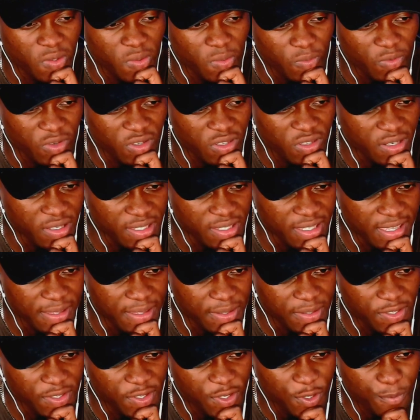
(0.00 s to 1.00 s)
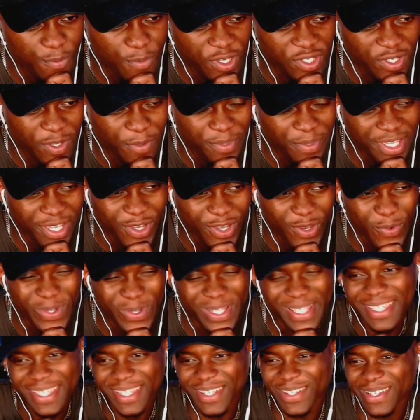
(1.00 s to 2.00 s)
in recent exams, too much to be a
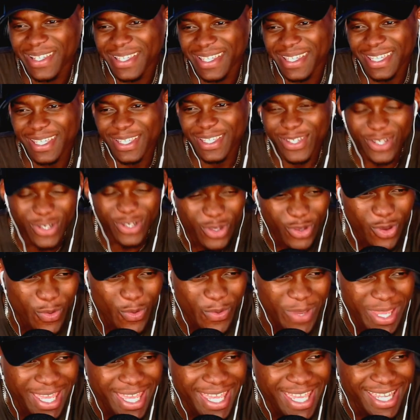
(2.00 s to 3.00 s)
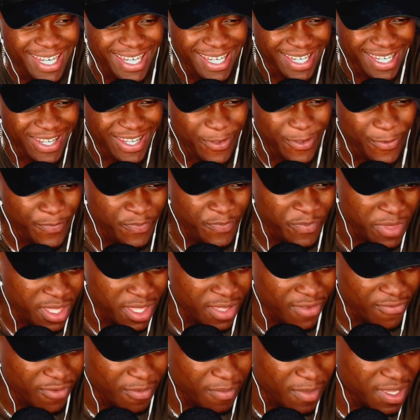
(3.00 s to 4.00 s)
coincidence. He's gonna go in.
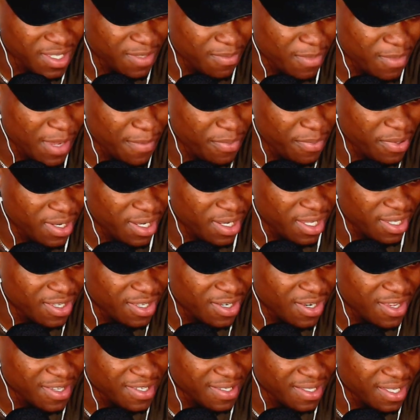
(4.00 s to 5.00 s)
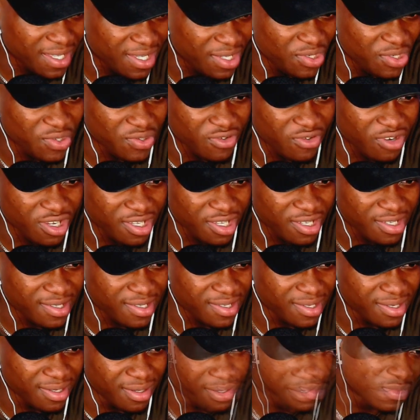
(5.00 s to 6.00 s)
Mastermind pulling Class D
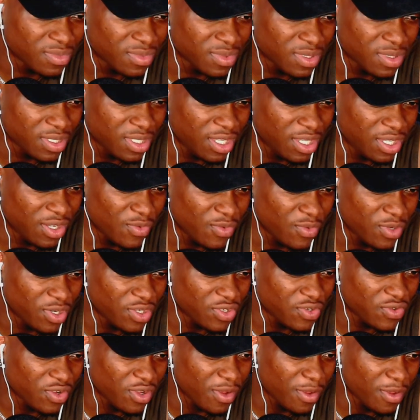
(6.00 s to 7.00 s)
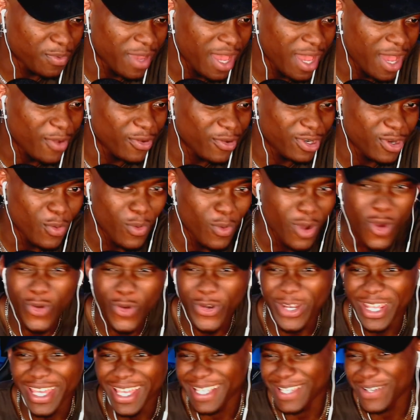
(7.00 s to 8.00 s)
strings. Do you know what the strongest power in the
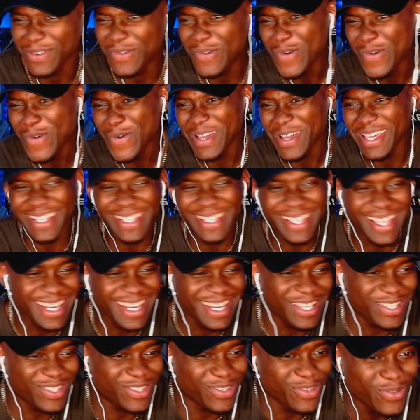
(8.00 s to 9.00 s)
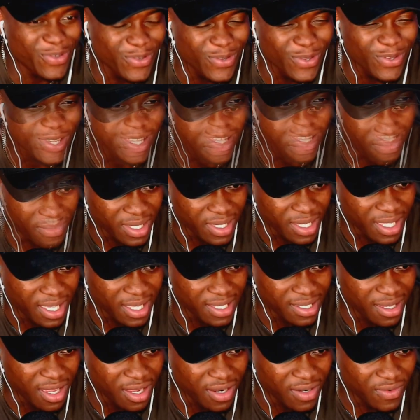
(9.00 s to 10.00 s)
world is? Oh, he's saying it to you?
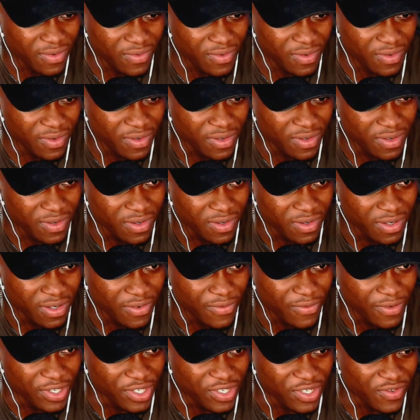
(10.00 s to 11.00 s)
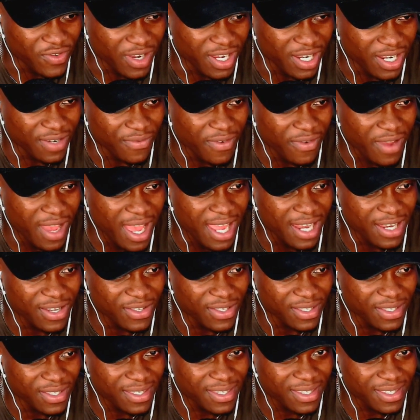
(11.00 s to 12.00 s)
It's unrestrained
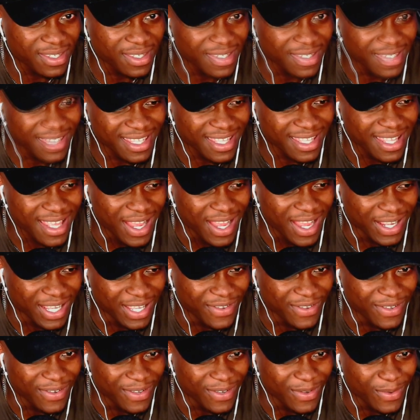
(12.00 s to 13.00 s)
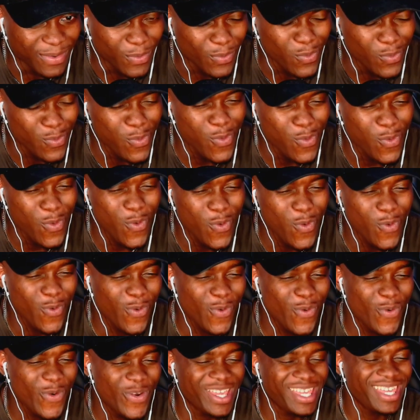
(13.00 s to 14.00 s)
violence.
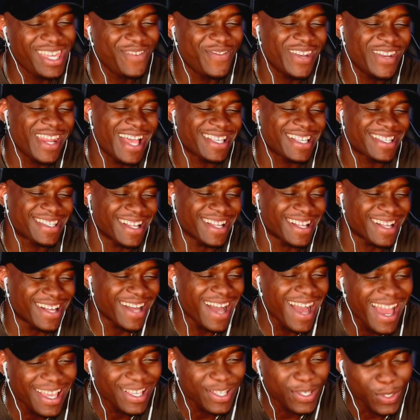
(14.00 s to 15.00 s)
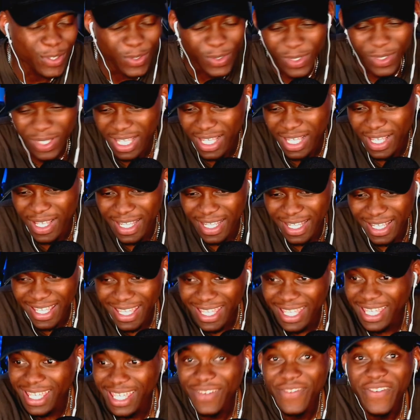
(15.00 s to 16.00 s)
Ooh, he even has the guys.
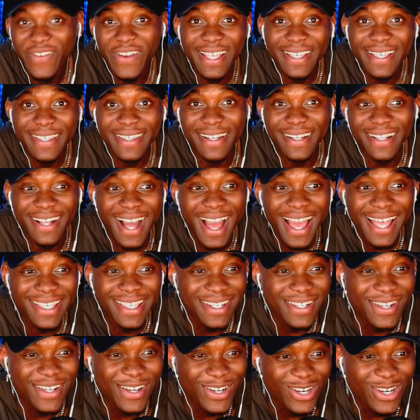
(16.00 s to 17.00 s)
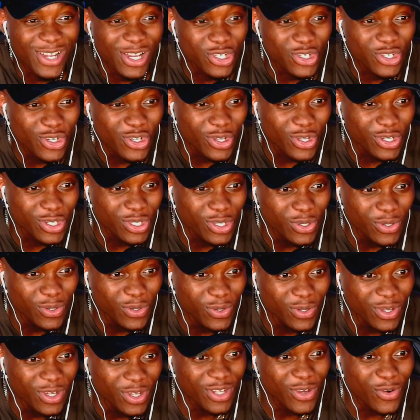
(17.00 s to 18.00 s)
He even has the guys in the class shook too.
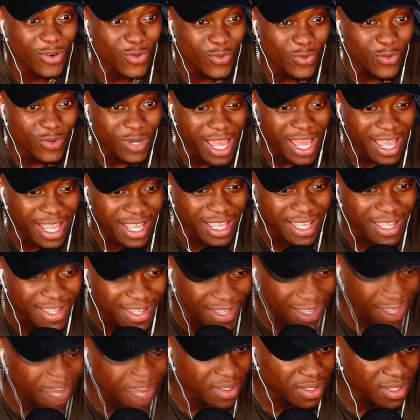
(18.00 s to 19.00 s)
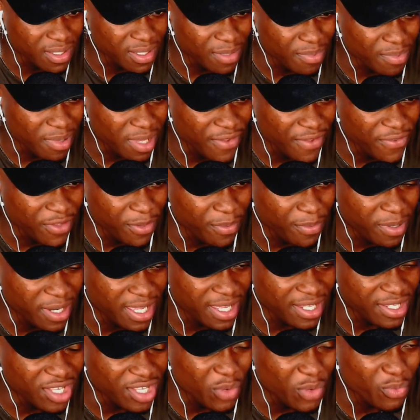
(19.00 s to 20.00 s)
Look, they're all like, but if you
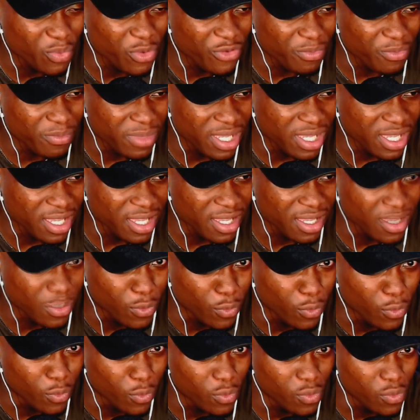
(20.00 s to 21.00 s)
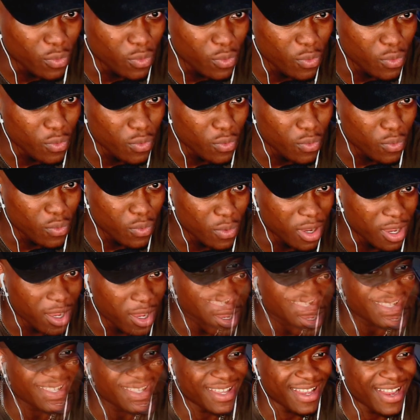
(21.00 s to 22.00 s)
play dumb with me. Ooh.
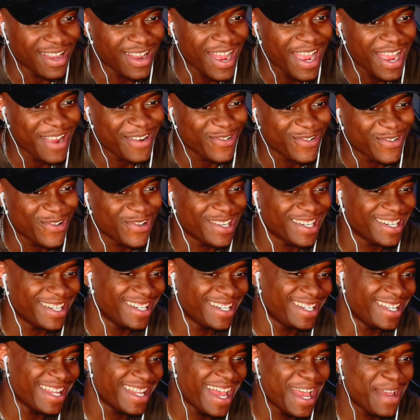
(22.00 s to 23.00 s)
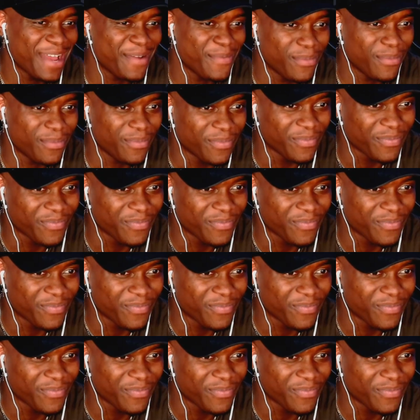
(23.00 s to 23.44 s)
Alright, Ryuen, damn.